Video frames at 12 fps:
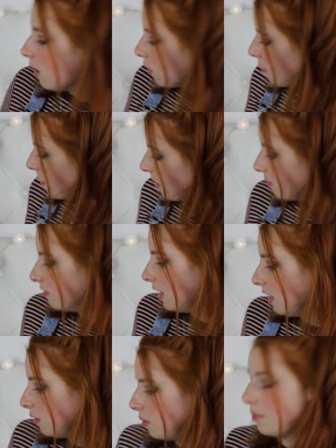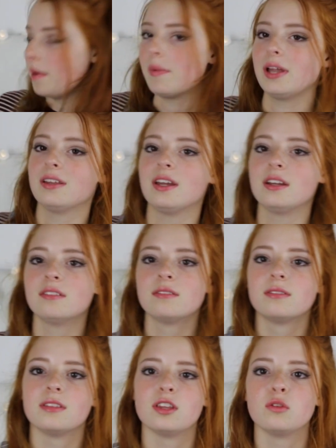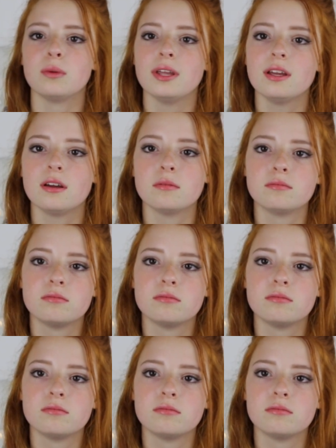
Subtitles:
I've got a bit of yellow on my bedding this week,